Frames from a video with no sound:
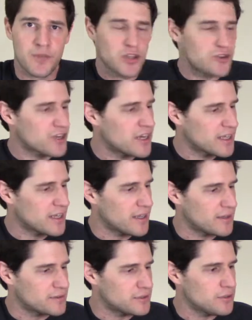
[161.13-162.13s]
you're going to
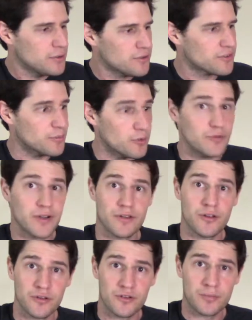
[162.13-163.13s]
get used to moving
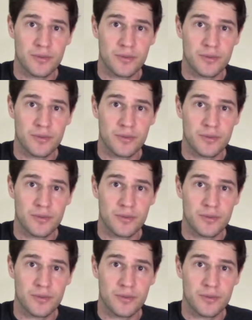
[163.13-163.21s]
those